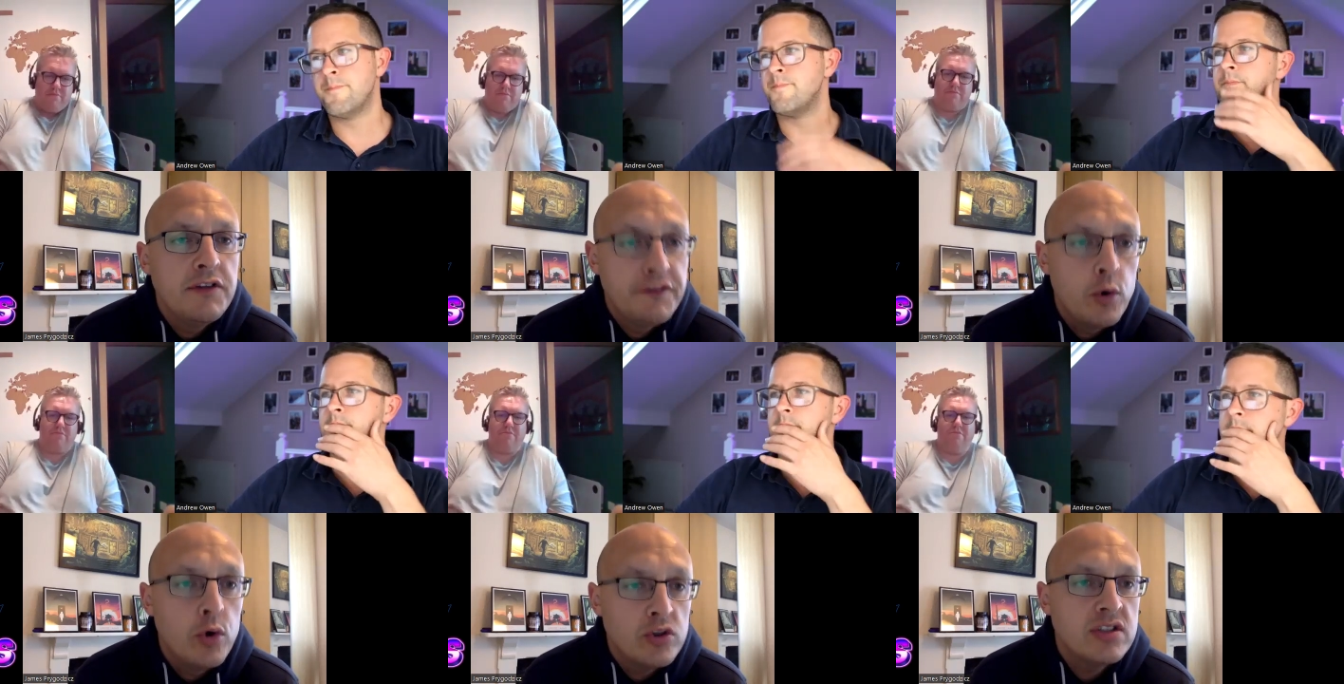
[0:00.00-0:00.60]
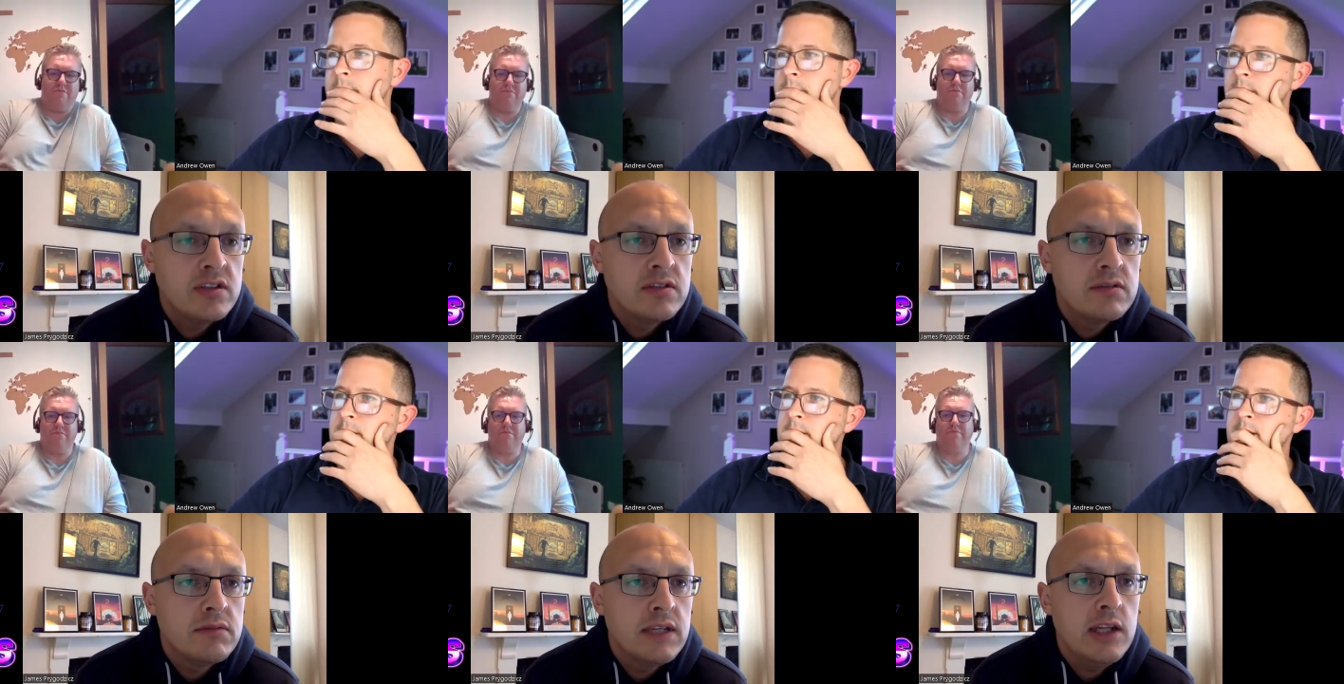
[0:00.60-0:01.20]
Speaker 1: forced
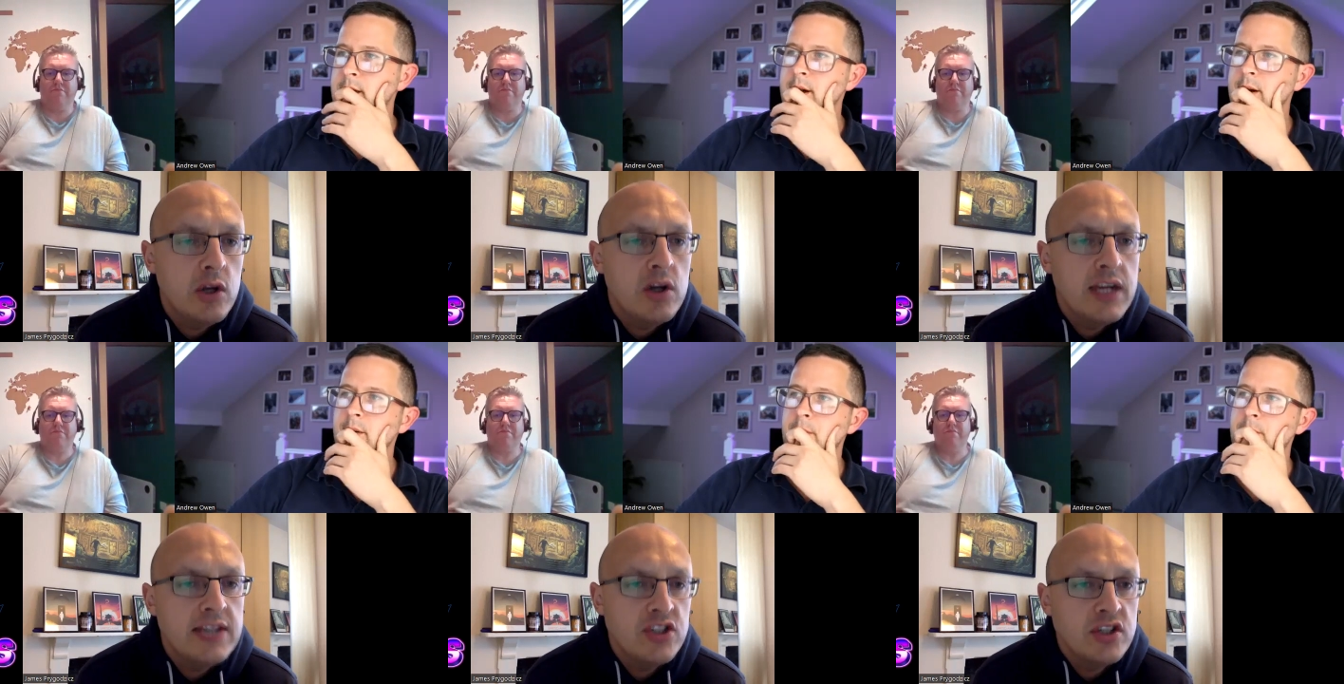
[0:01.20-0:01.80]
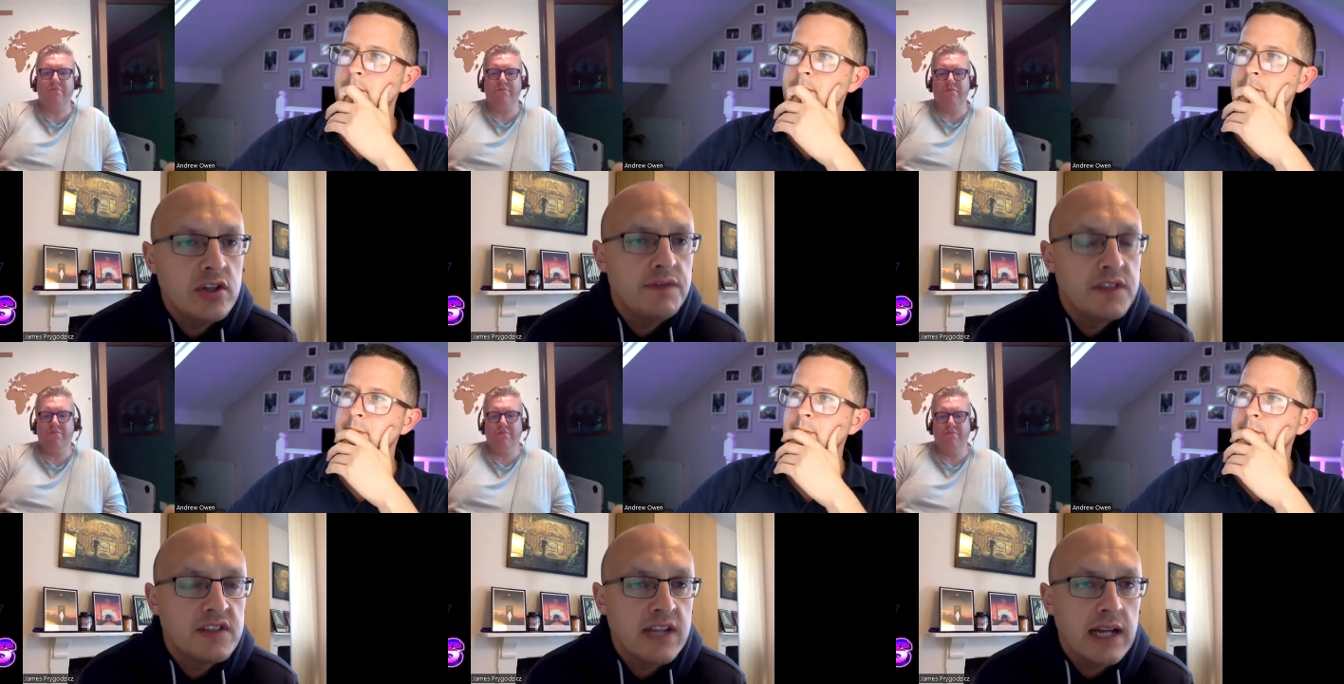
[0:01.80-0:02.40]
elongation of
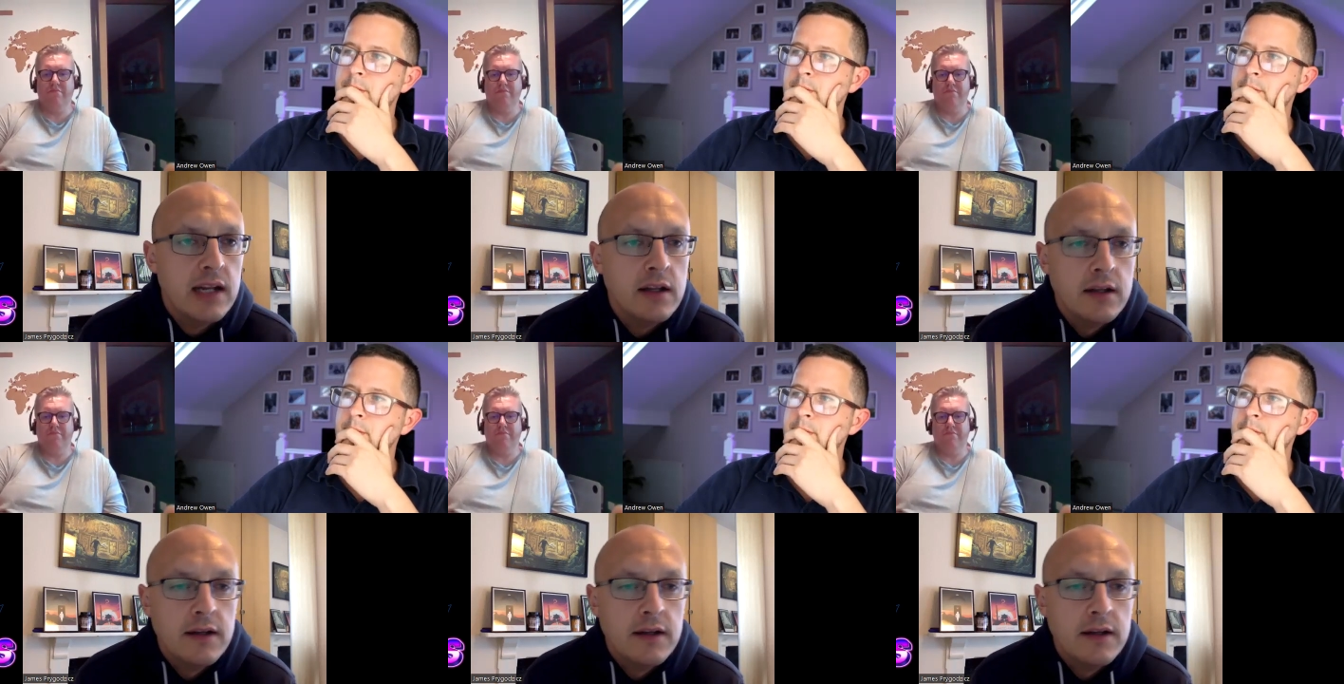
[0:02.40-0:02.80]
the skull.